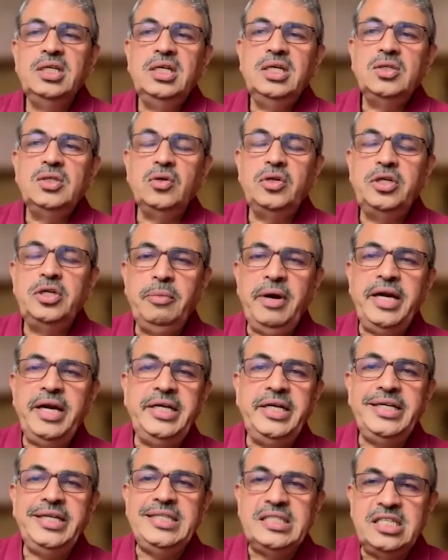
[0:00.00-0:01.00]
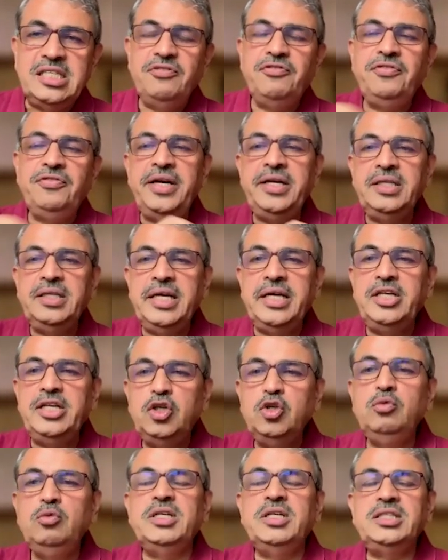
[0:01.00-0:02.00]
So humanity is different than
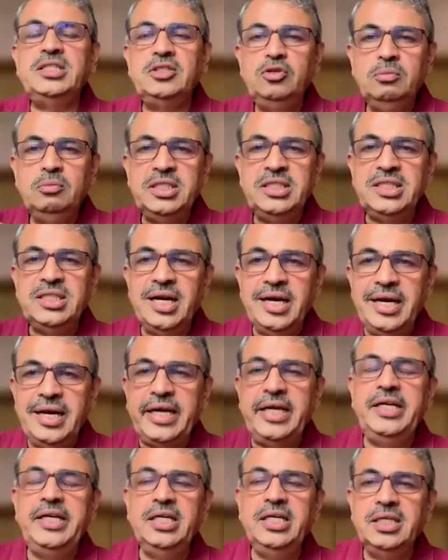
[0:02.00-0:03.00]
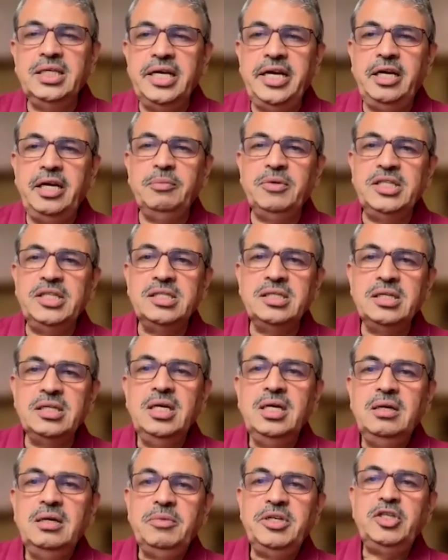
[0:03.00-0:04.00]
humans. Humans are like any other animals,
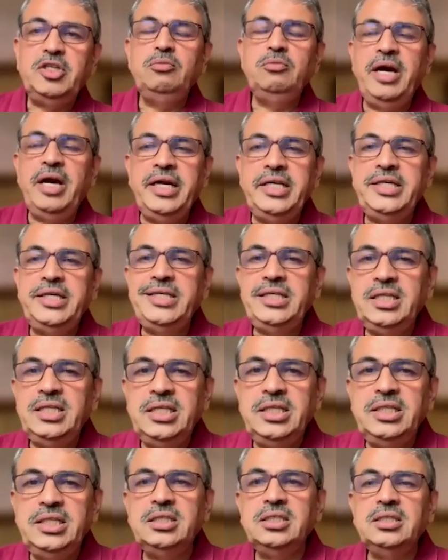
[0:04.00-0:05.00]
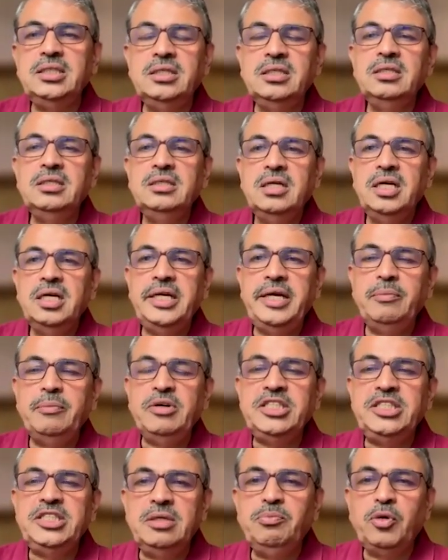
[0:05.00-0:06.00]
but humanity is an
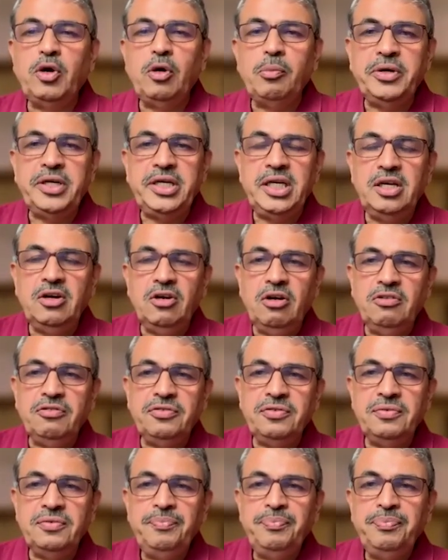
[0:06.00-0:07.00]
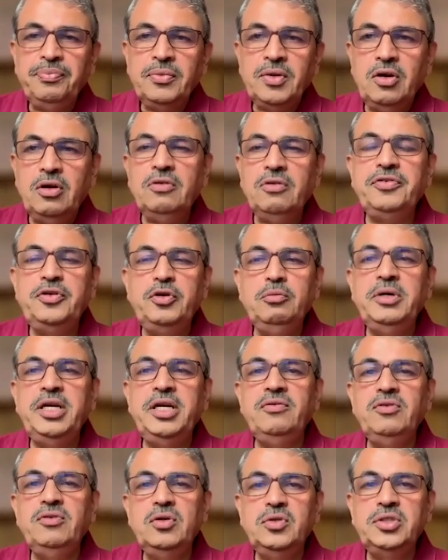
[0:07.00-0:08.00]
emergent property of human
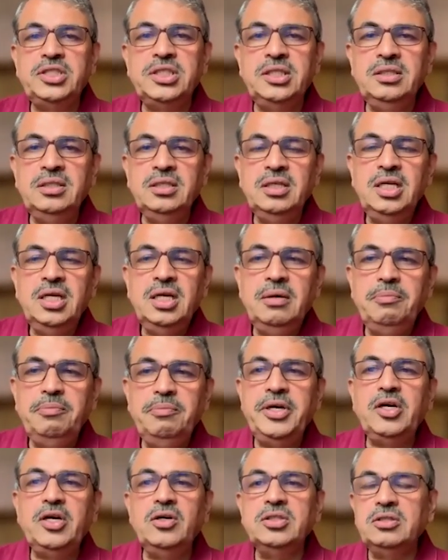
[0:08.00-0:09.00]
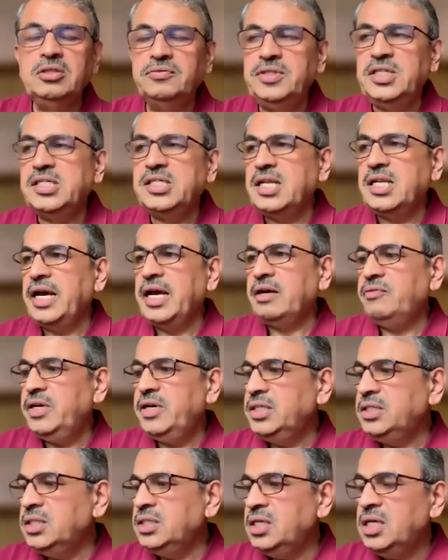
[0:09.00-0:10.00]
evolution because of this
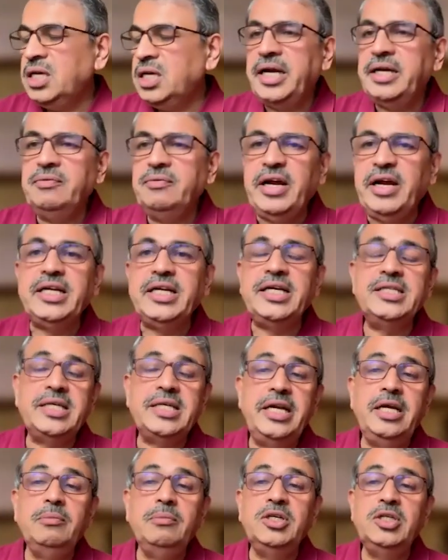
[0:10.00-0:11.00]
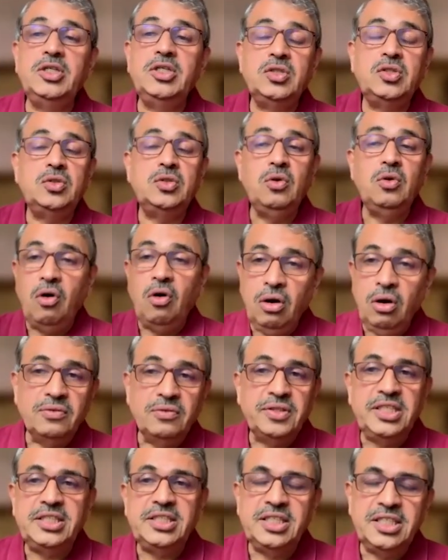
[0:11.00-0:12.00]
language. And that has enabled us to all
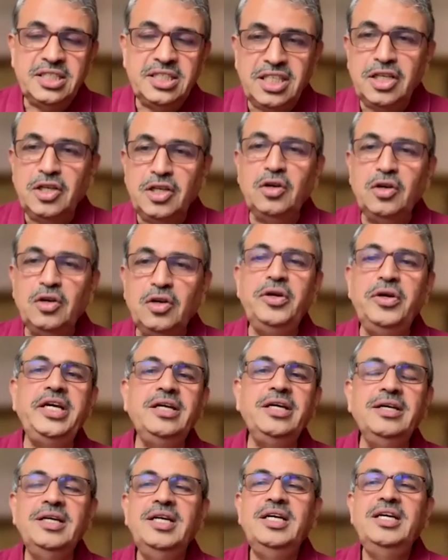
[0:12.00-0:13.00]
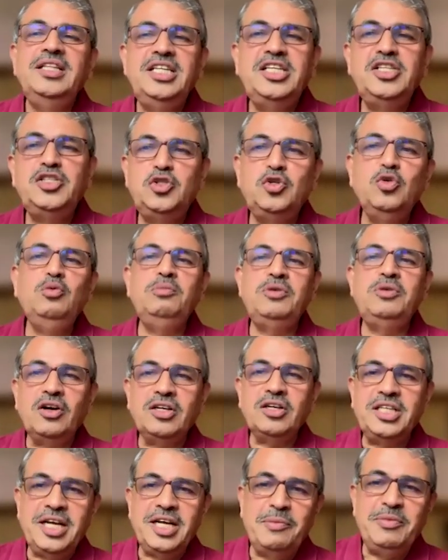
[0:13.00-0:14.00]
of these things, including this Zoom talk
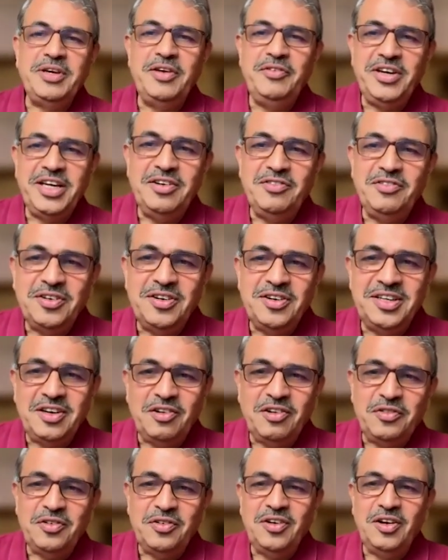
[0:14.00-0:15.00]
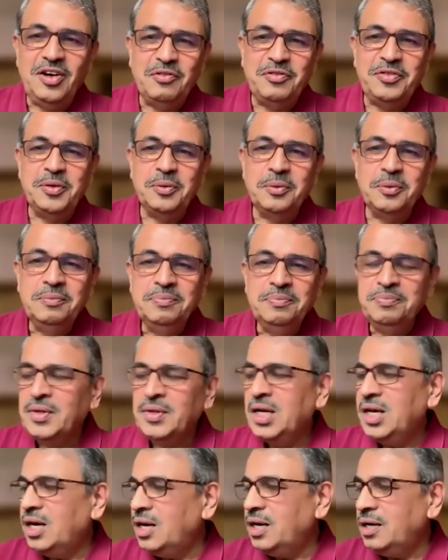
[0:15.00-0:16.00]
that I'm giving in front of all of you.
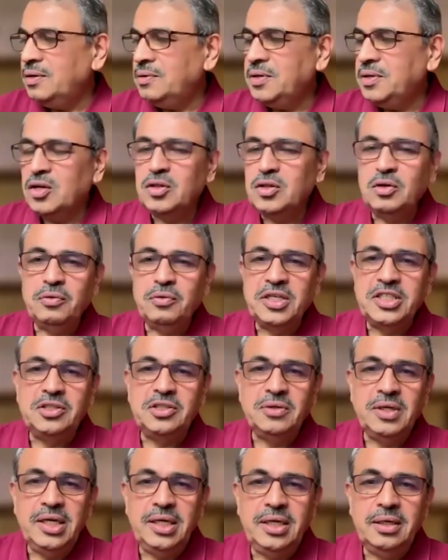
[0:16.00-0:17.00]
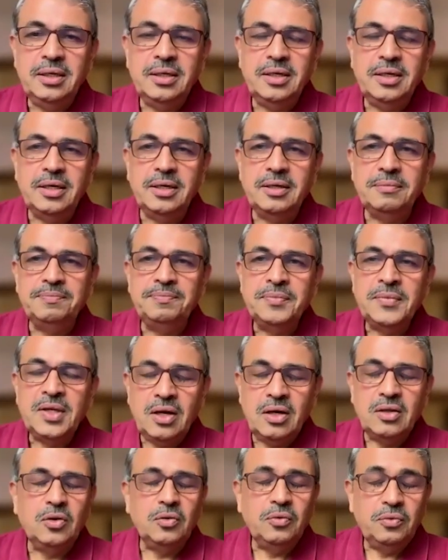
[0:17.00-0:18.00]

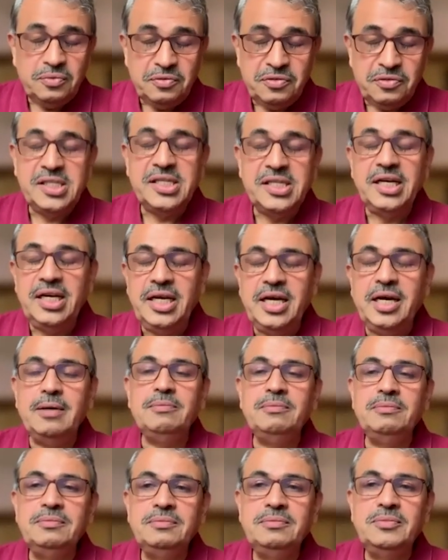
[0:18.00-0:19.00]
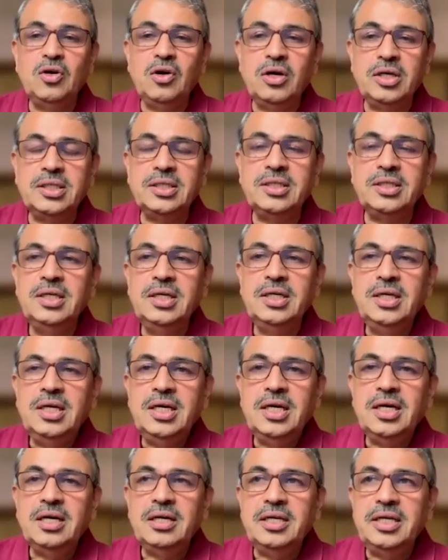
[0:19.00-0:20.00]
Although physically I'm not,
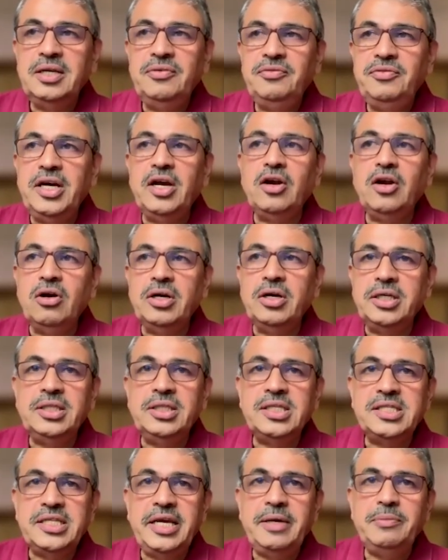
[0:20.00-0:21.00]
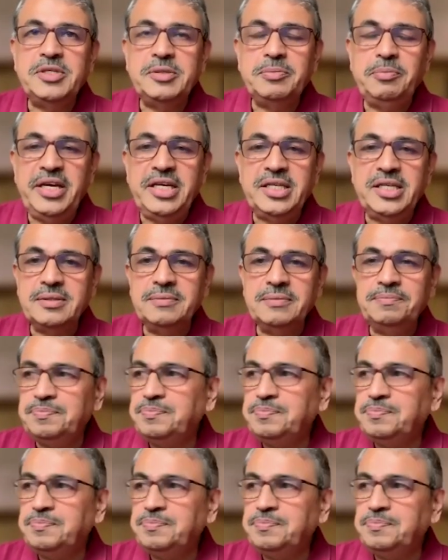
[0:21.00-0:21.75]
we are not in the same space.